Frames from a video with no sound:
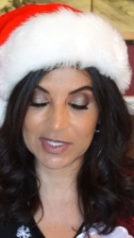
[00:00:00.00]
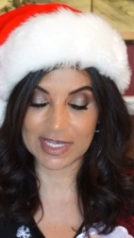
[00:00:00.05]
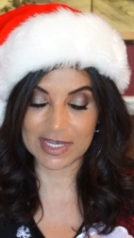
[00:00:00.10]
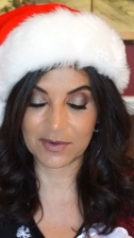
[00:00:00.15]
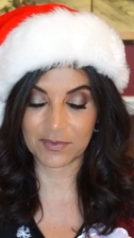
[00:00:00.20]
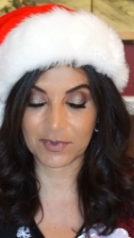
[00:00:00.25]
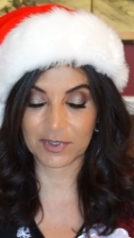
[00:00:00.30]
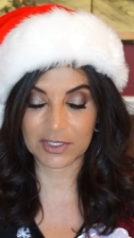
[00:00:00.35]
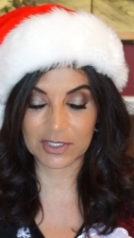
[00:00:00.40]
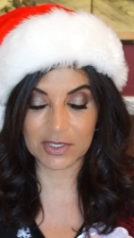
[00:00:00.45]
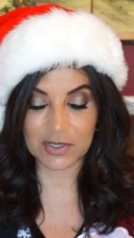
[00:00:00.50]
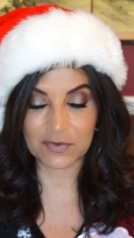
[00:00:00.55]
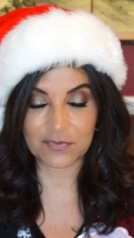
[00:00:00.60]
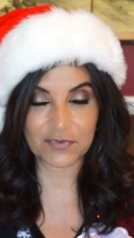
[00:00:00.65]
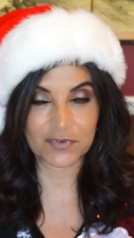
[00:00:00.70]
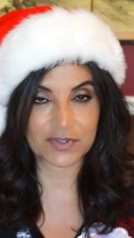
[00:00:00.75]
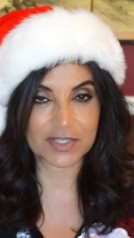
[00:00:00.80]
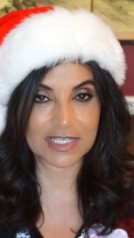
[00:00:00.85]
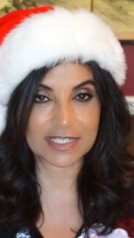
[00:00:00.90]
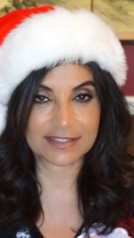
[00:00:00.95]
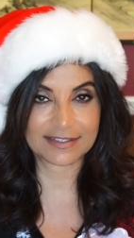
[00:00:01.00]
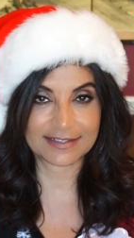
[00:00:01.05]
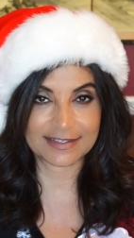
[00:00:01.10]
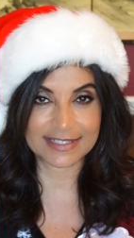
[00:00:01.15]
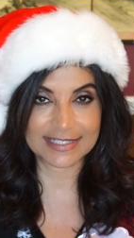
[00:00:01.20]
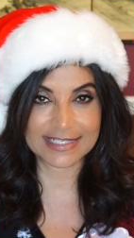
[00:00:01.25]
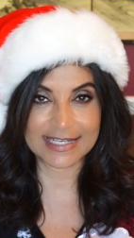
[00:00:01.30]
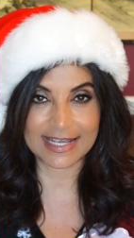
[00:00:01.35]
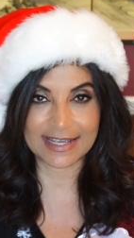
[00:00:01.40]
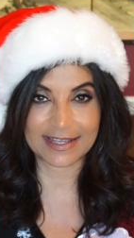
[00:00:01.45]
yeah, we're gonna go for the end of
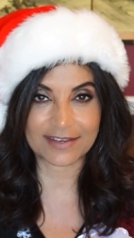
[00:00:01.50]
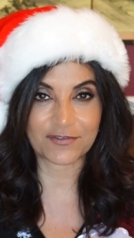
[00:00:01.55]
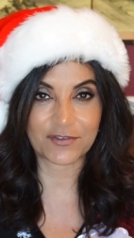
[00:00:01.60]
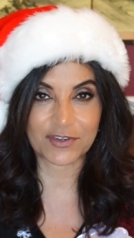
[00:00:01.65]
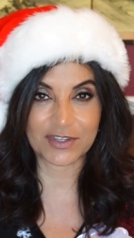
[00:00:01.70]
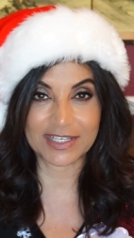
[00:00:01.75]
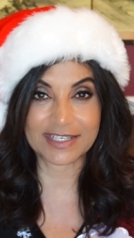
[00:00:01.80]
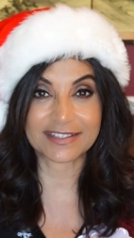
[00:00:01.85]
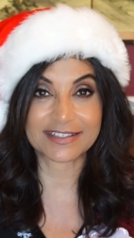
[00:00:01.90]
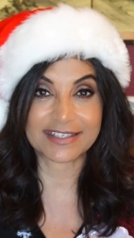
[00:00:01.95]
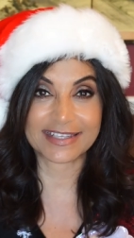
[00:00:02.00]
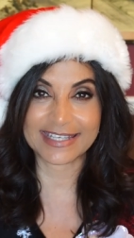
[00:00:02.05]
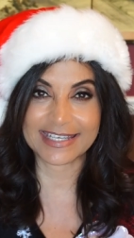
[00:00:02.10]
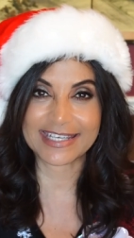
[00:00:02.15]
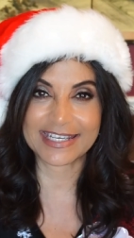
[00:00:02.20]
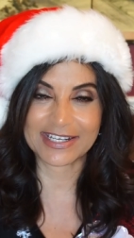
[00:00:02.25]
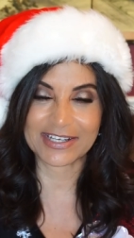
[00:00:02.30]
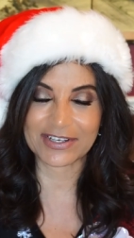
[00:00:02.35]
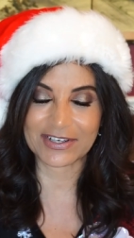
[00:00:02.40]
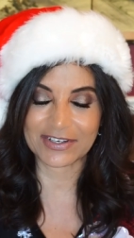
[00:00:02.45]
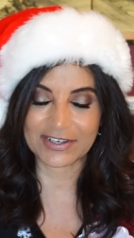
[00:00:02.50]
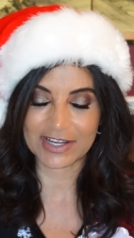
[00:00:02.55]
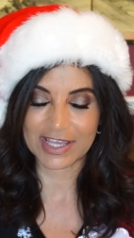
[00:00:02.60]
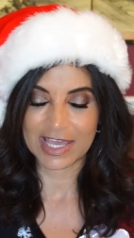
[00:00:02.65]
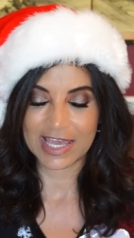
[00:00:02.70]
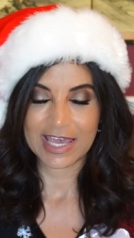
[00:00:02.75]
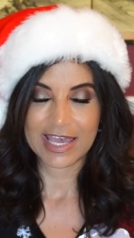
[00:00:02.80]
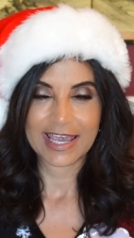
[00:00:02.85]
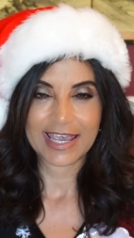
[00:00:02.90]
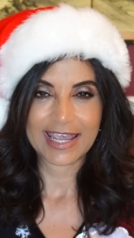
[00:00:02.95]
the day, for the end of the year
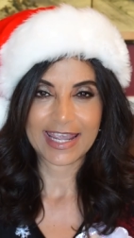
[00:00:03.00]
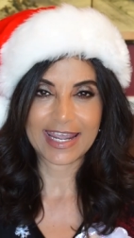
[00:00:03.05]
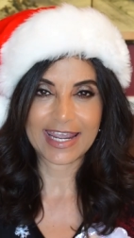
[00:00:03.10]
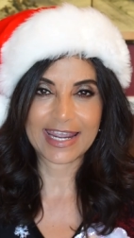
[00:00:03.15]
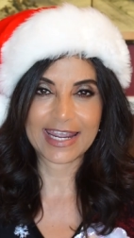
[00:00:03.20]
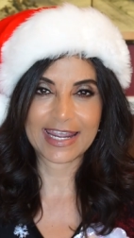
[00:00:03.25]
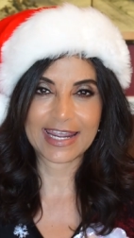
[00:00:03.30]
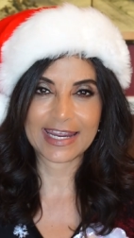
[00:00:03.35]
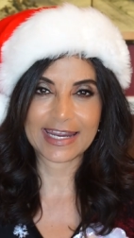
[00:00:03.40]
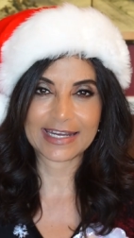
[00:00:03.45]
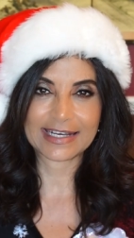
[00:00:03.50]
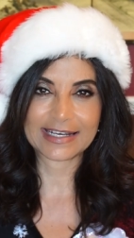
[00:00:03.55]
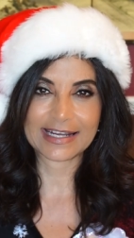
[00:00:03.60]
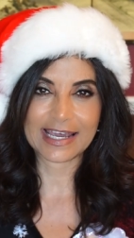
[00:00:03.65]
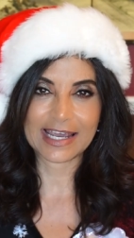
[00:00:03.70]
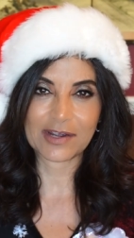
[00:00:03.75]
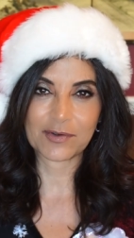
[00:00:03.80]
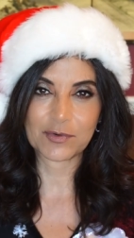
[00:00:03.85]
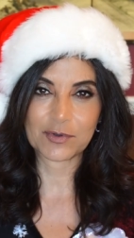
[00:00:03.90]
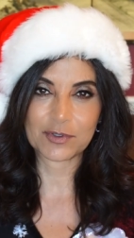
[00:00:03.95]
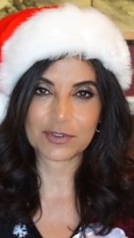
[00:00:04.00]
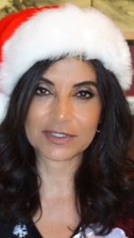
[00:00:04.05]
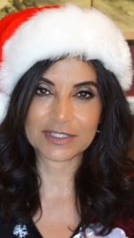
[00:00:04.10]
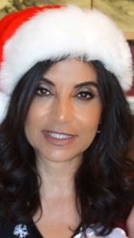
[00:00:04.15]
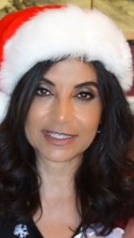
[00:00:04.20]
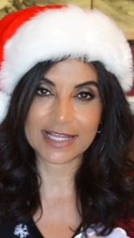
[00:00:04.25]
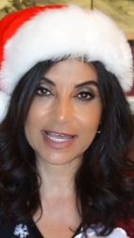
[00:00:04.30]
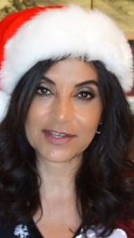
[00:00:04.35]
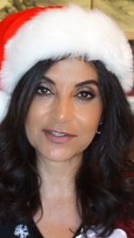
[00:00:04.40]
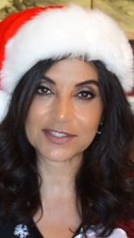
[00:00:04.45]
and I will
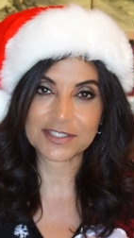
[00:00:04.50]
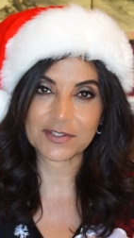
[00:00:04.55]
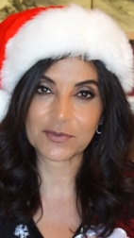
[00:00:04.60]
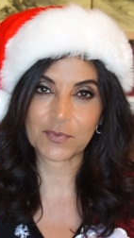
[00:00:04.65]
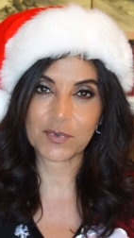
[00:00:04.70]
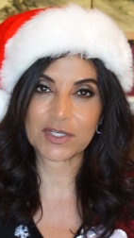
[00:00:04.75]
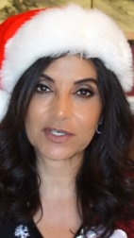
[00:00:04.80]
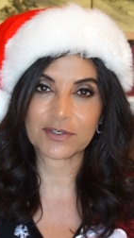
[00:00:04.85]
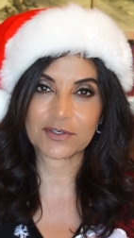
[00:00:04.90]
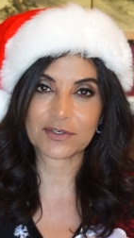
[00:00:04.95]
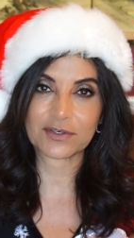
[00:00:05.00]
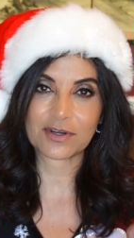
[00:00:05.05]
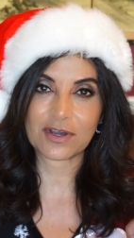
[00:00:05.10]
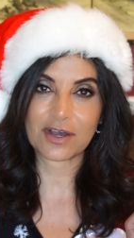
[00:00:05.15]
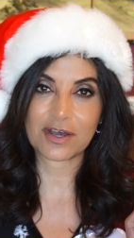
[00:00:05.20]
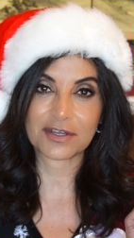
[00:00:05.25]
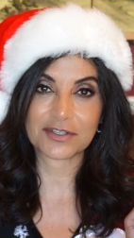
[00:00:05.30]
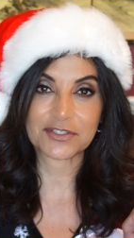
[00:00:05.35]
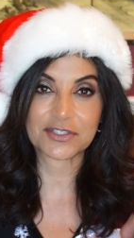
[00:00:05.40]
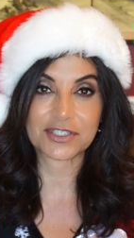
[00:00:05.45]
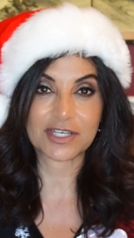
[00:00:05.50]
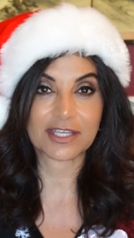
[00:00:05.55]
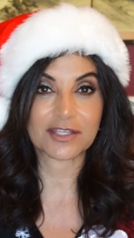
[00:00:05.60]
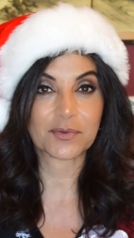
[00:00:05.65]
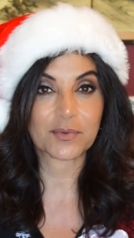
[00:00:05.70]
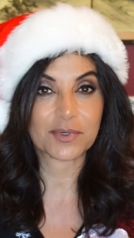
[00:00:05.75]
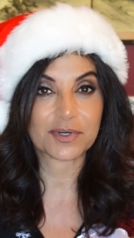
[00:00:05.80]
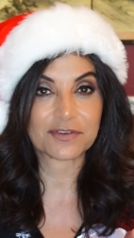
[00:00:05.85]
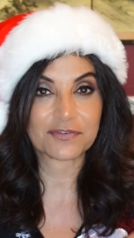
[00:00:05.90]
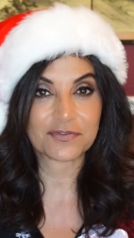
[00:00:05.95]
announce the winner on
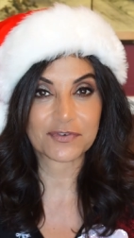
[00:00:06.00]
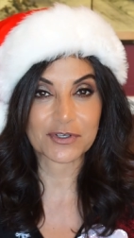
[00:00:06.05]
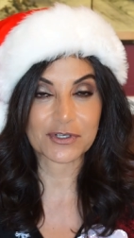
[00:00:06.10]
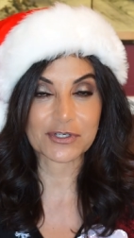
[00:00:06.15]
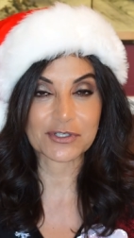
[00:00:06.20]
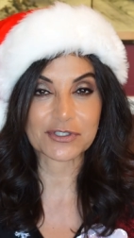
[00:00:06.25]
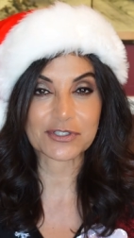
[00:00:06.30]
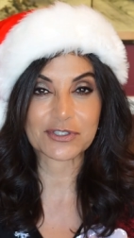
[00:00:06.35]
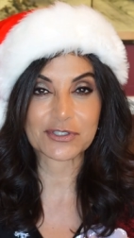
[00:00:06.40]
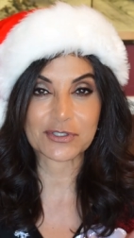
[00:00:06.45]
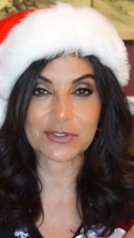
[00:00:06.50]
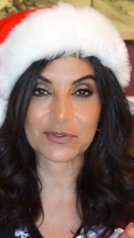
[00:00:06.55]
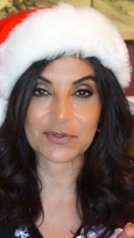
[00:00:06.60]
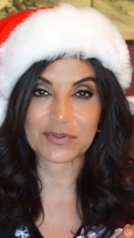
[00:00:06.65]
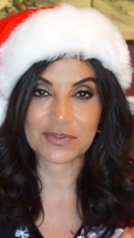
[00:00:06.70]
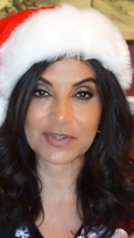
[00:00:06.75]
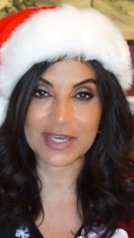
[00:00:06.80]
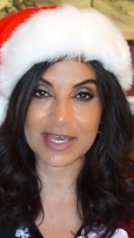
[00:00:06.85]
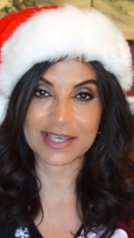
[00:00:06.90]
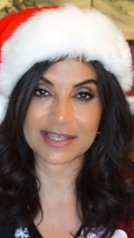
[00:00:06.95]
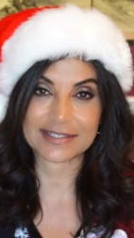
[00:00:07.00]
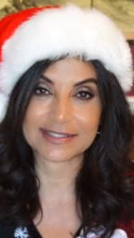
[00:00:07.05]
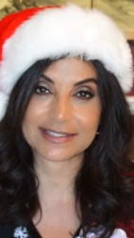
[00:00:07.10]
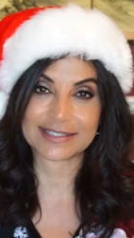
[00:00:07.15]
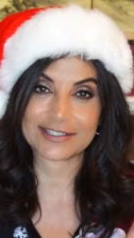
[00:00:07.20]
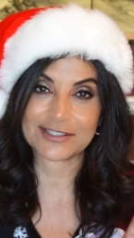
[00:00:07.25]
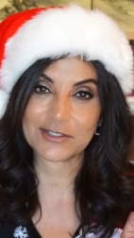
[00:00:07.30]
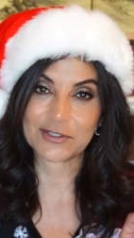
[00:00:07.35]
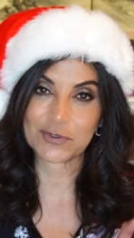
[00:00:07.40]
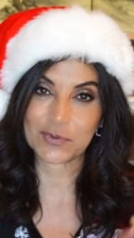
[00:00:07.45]
January 1st,
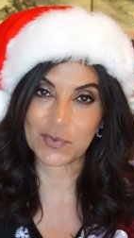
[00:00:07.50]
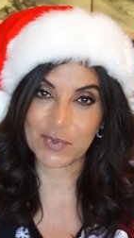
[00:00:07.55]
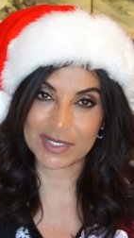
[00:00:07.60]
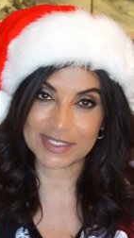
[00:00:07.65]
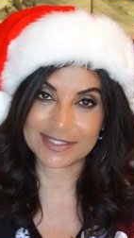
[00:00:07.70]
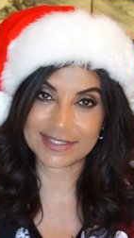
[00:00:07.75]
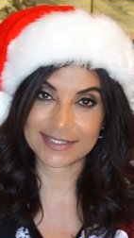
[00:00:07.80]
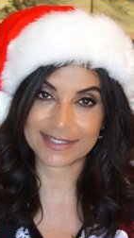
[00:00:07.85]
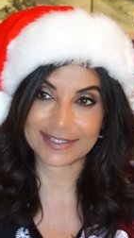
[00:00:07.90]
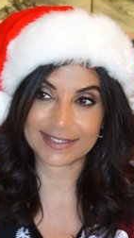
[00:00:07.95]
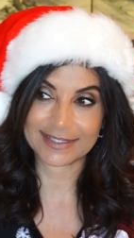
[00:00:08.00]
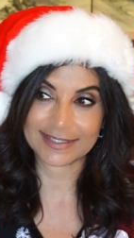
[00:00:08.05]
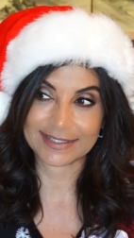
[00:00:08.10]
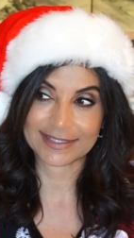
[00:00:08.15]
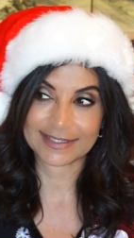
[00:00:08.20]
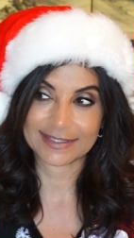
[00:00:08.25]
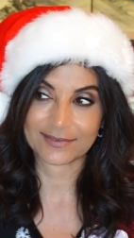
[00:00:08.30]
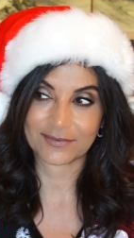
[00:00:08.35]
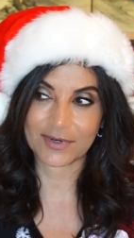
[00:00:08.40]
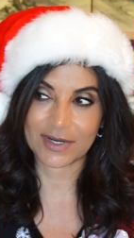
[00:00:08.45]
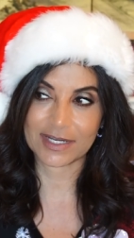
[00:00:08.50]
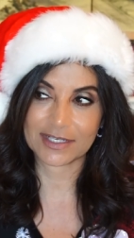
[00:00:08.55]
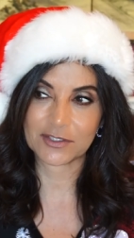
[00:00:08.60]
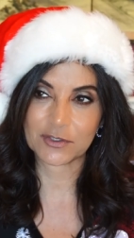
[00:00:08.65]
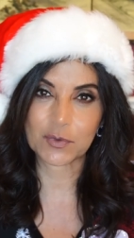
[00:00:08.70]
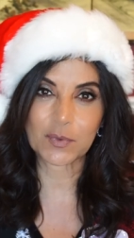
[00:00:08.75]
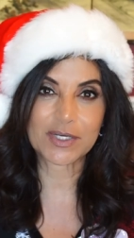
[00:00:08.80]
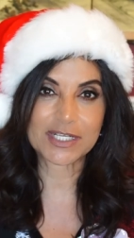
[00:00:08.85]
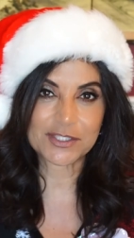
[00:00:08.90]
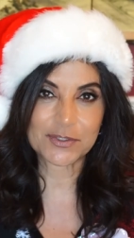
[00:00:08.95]
2020, right?
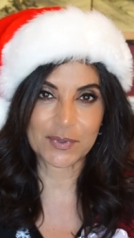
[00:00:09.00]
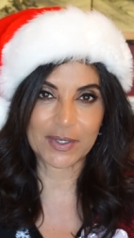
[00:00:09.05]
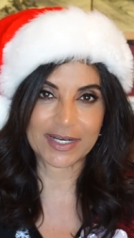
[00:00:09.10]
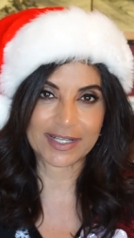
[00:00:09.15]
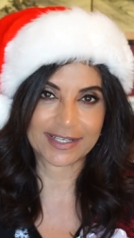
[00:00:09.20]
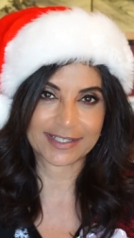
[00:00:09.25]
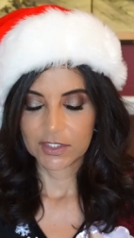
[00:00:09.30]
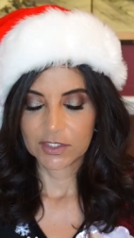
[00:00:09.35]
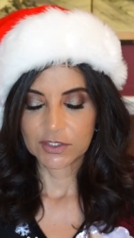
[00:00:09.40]
2020.